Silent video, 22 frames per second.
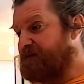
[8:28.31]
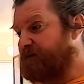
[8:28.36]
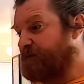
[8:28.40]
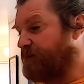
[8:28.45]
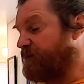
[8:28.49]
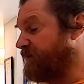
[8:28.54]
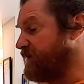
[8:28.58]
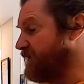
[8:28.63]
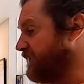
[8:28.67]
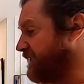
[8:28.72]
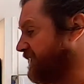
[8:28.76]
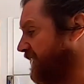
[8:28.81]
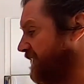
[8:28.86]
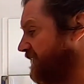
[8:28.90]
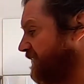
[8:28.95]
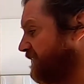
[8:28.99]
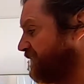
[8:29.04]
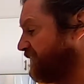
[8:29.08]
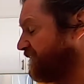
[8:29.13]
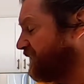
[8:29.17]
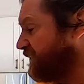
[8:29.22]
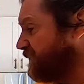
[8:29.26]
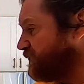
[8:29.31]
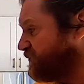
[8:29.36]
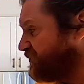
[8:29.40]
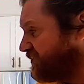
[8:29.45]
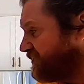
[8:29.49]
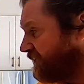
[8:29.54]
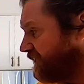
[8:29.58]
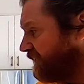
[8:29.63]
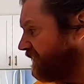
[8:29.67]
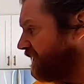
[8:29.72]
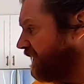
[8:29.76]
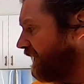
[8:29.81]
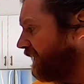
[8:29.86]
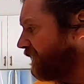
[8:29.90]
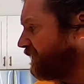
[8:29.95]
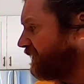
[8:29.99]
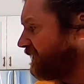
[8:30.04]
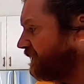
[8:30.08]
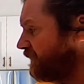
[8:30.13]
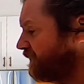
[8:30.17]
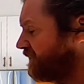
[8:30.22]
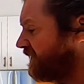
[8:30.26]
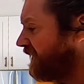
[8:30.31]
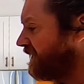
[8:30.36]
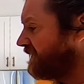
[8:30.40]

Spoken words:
So when we look at the future and we look